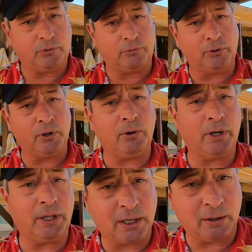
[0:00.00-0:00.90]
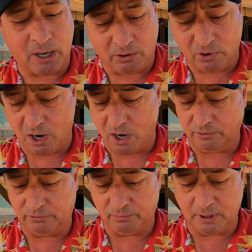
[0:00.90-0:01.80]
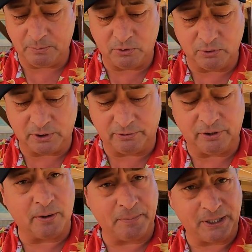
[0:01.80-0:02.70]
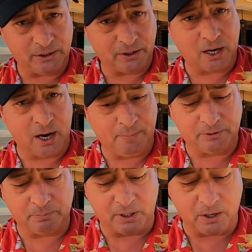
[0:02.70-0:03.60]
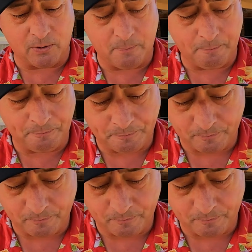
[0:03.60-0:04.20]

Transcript: So if you know anything about rods, maybe you can tell me in the comments below,